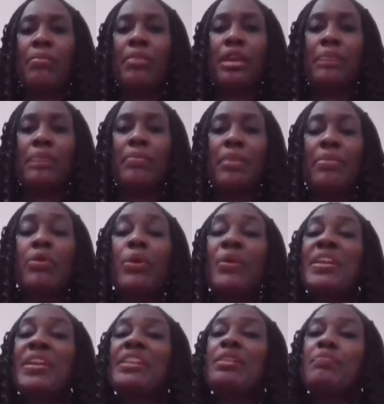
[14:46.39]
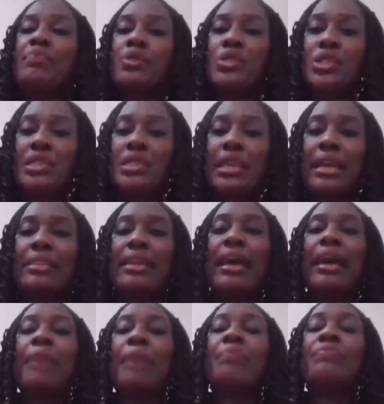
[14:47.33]
and maybe we're reading a book
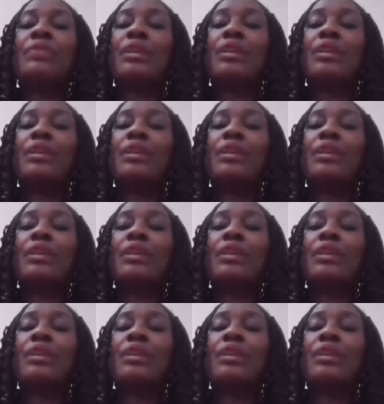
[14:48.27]
together.